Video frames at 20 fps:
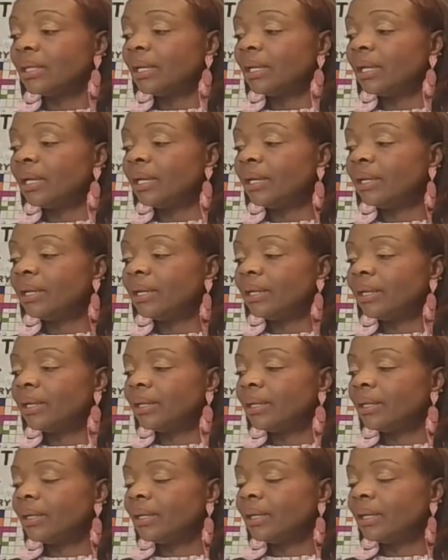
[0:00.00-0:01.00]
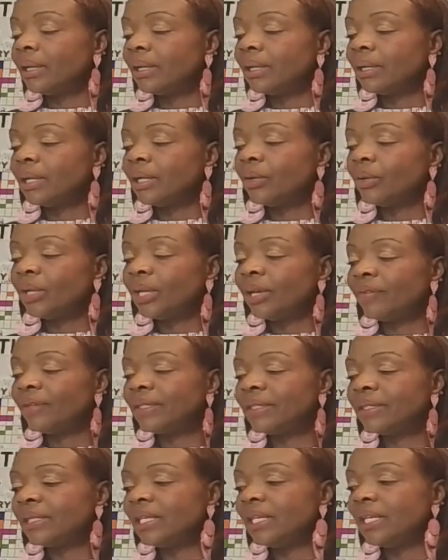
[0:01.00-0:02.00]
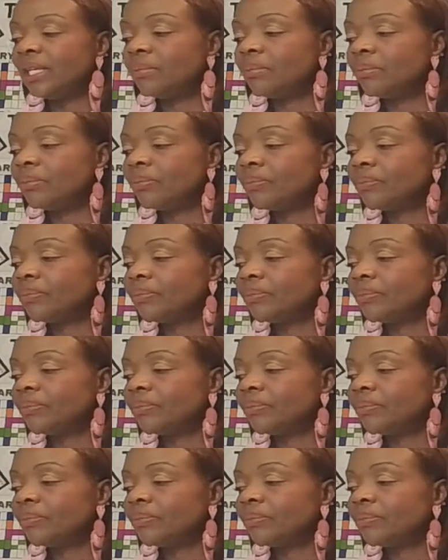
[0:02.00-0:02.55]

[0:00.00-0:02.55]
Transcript: And I know they have a team